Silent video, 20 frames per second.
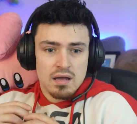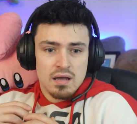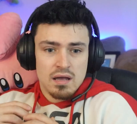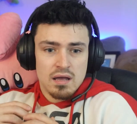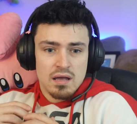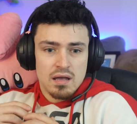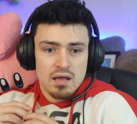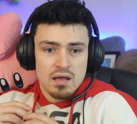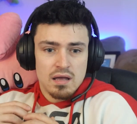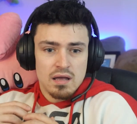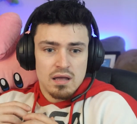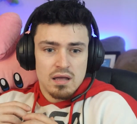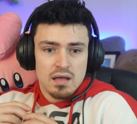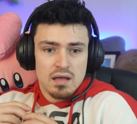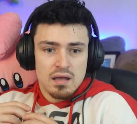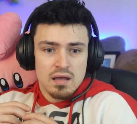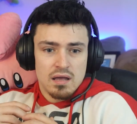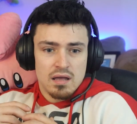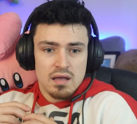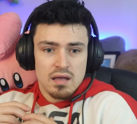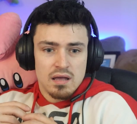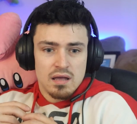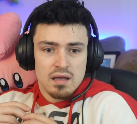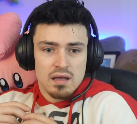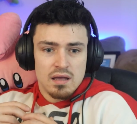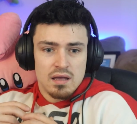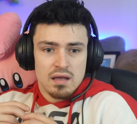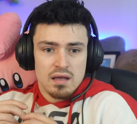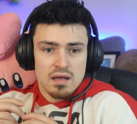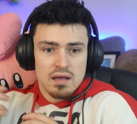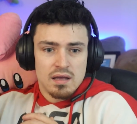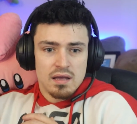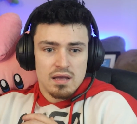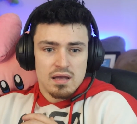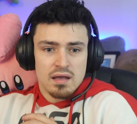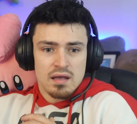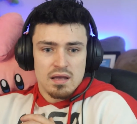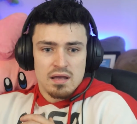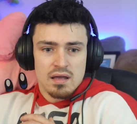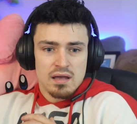
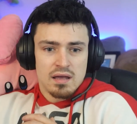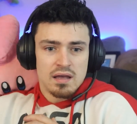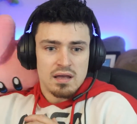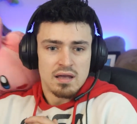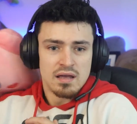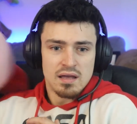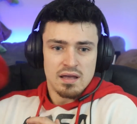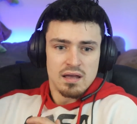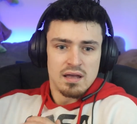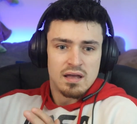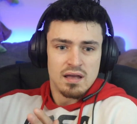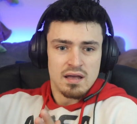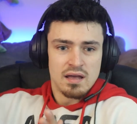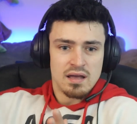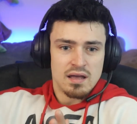Nothing is said.